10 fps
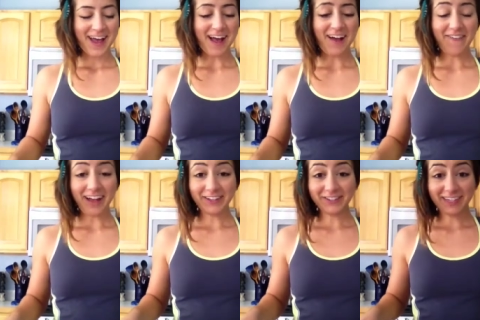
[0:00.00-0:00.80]
I
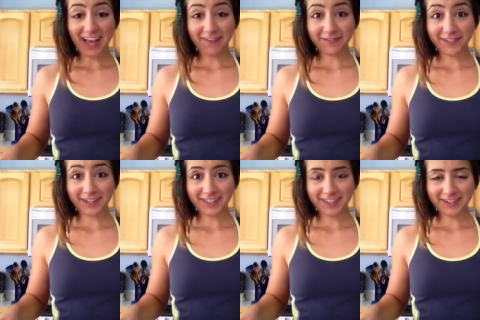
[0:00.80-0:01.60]
used half of an
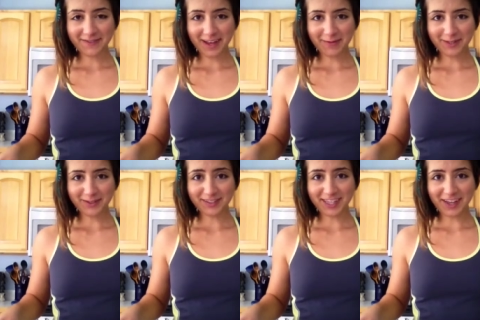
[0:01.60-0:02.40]
onion, and I'm going to use
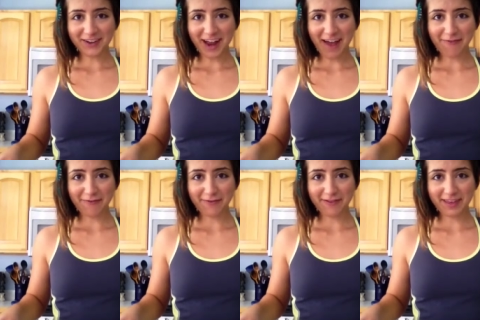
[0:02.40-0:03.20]
the other half
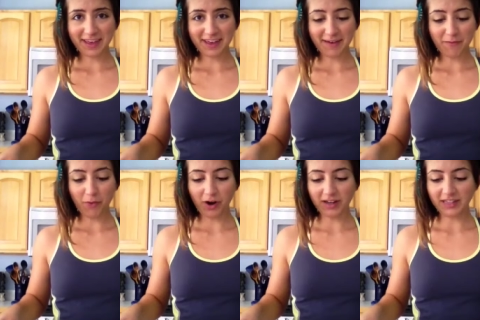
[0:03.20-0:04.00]
for the
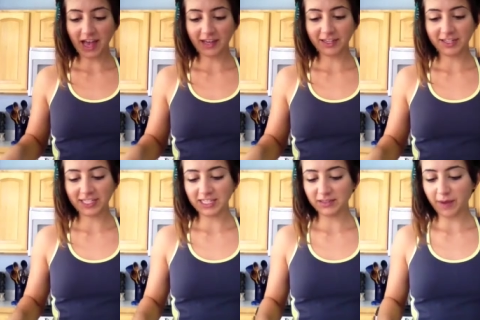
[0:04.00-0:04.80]
more
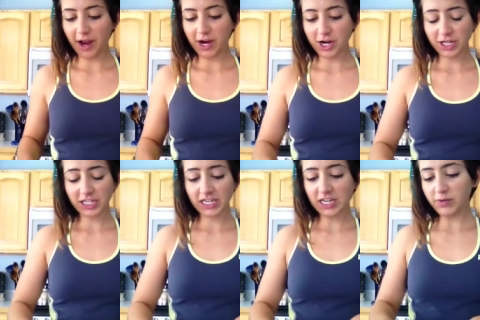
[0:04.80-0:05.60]
Italian-inspired
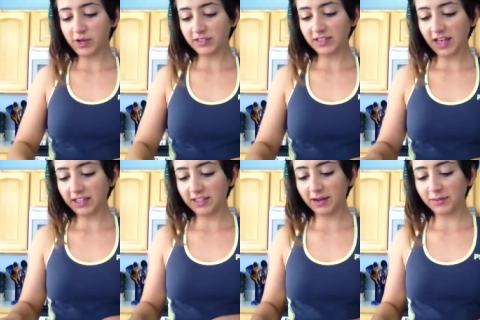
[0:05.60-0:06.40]
quinoa salad
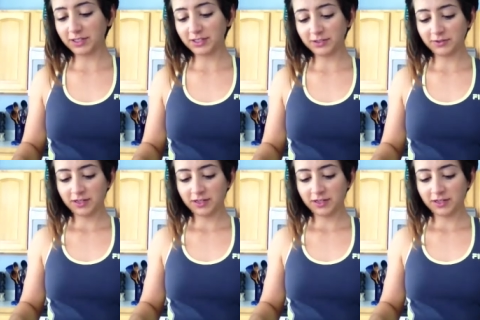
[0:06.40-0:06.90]
that I'm going to do.